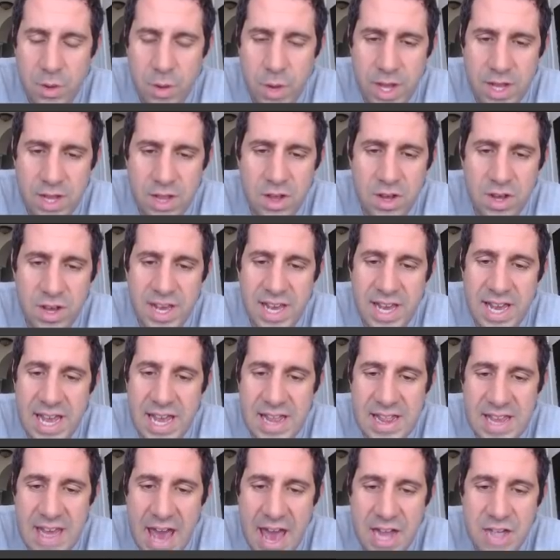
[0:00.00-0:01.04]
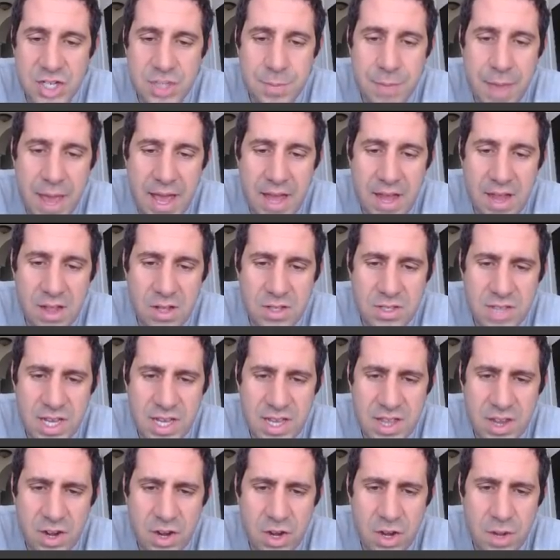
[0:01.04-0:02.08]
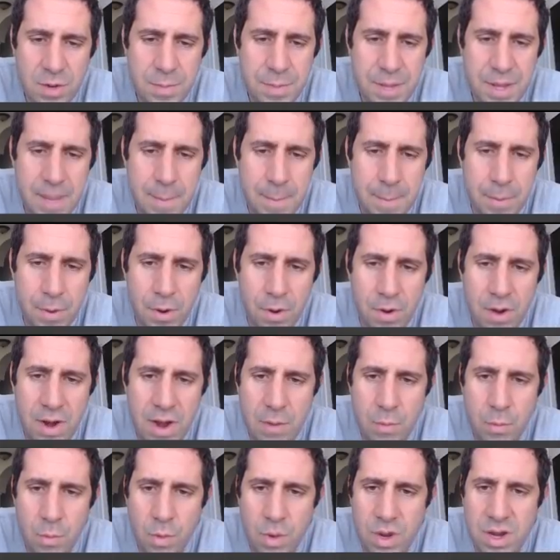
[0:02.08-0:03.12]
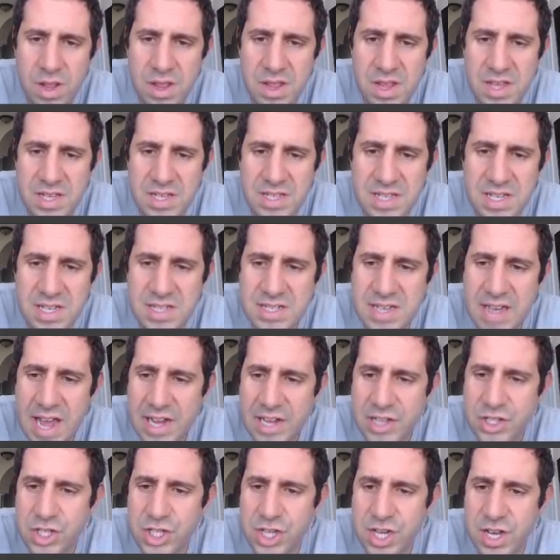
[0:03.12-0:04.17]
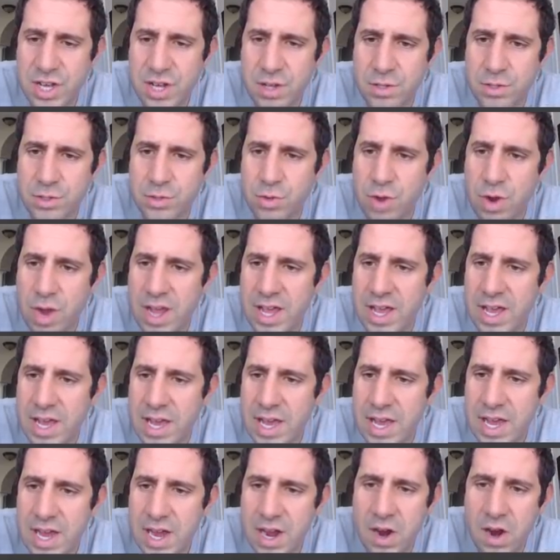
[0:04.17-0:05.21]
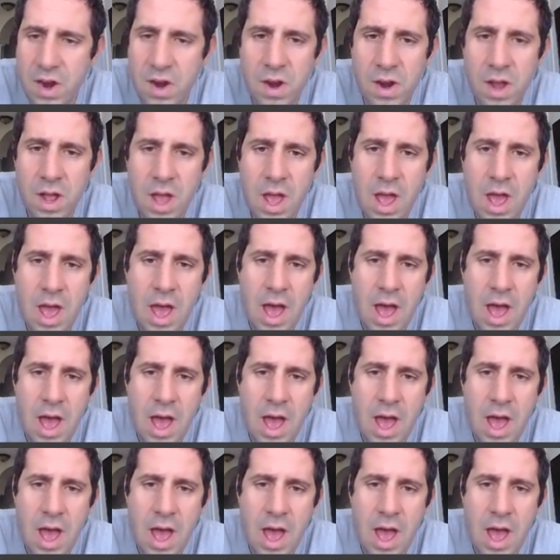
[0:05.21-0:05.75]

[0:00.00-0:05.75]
quick looking in the engine bay, it looks like there could be a burn on one of these intake shields right here.